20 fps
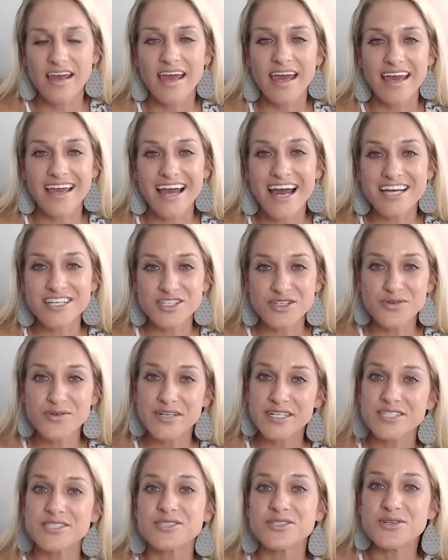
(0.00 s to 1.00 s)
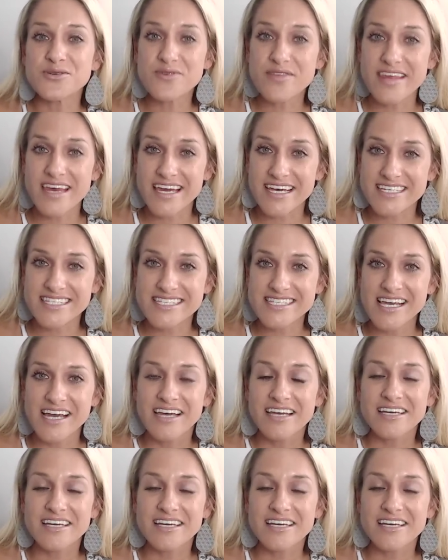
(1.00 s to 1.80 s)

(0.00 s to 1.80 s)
And guys, you can do this